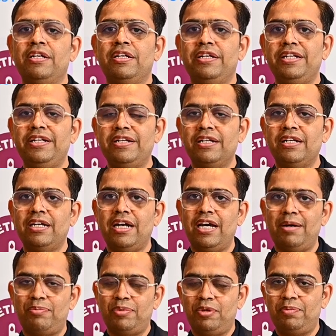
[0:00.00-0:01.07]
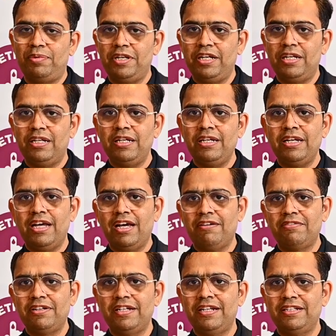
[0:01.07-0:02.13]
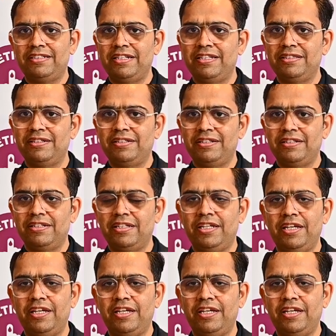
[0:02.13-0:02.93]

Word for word: needle appropriately and every day change the needle.